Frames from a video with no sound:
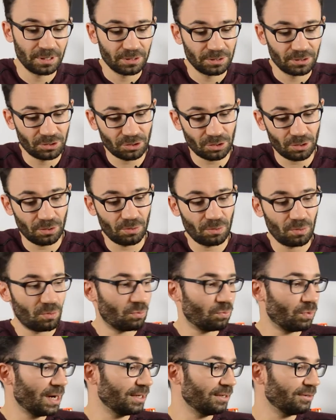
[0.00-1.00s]
So
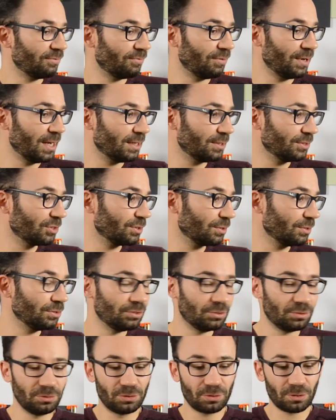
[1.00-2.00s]
when it fails,
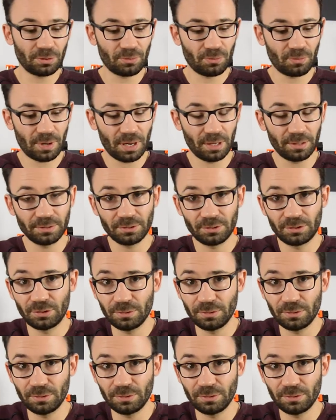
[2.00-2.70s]
you don't want